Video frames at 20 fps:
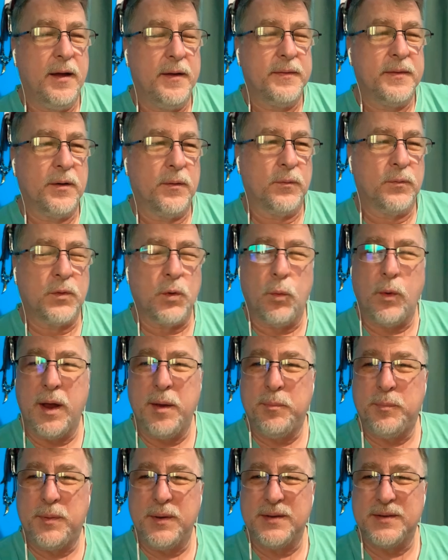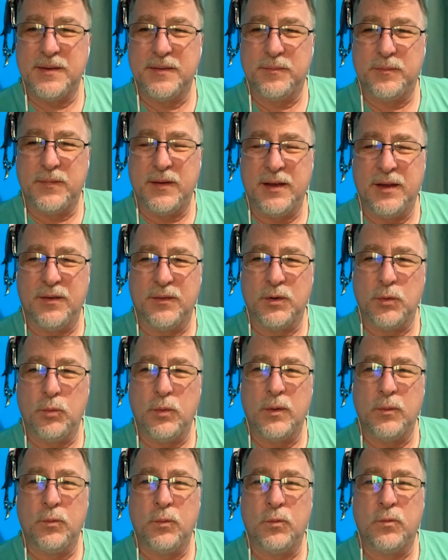the way the
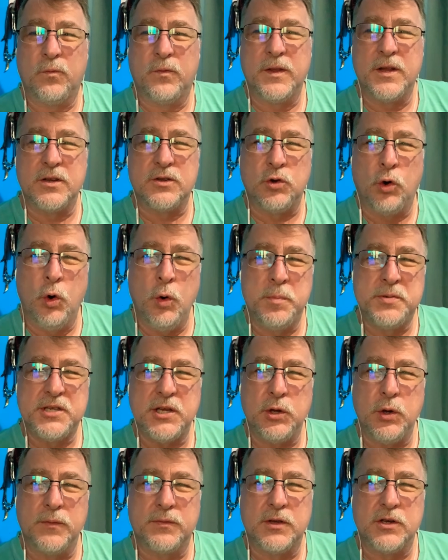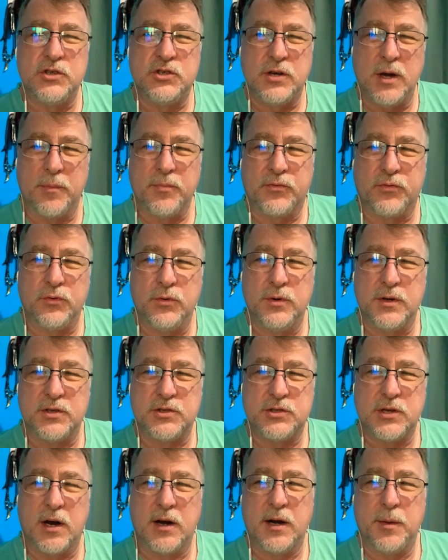hoops that you have to jump through to
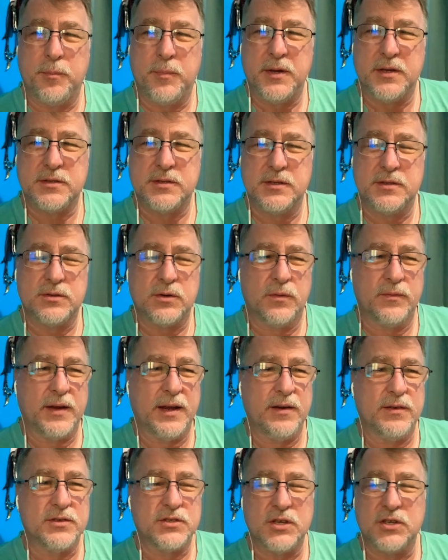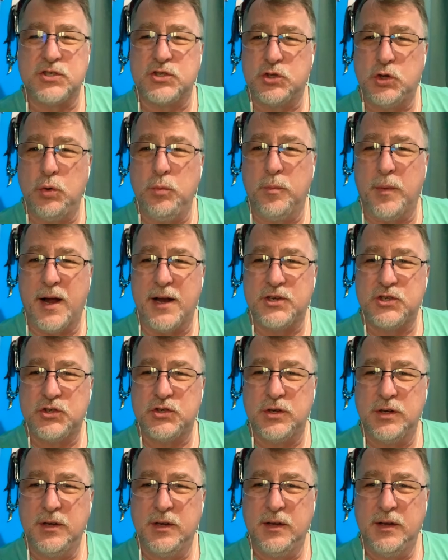start a business over here is just too
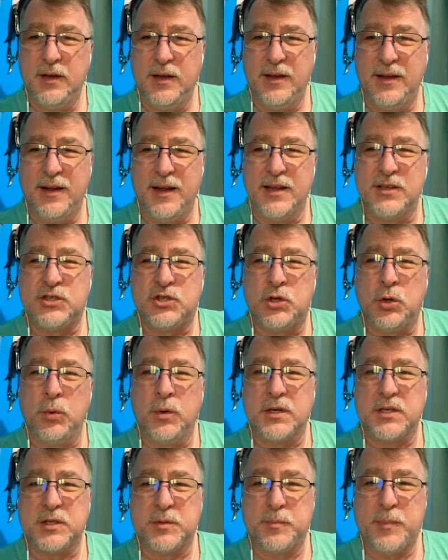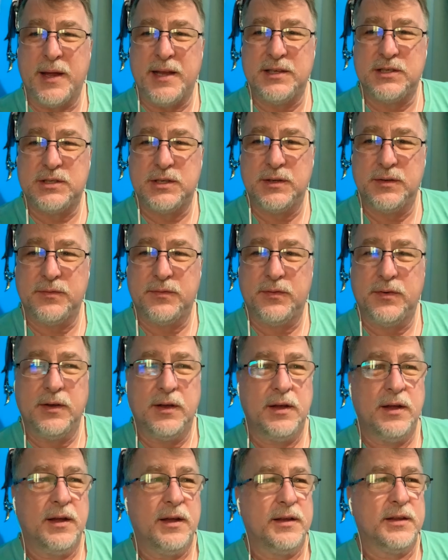much. It's too expensive.
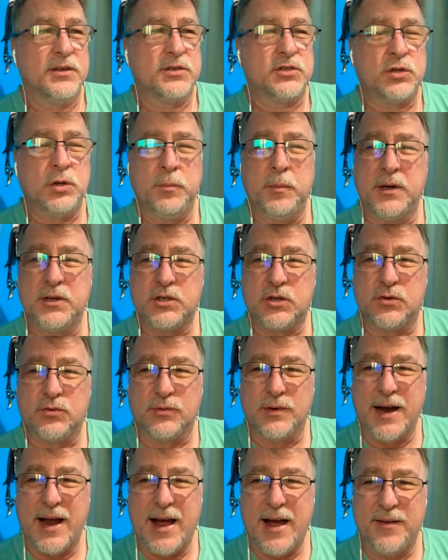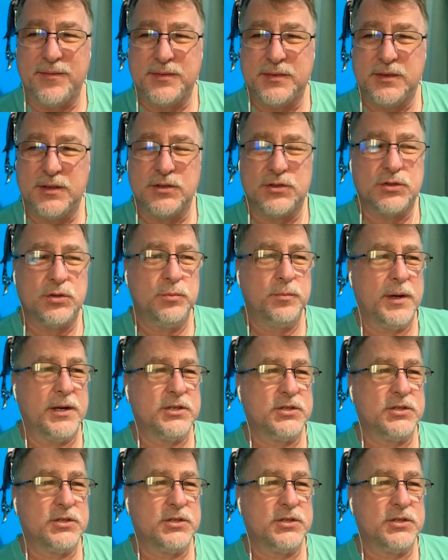There's too much graft. There's too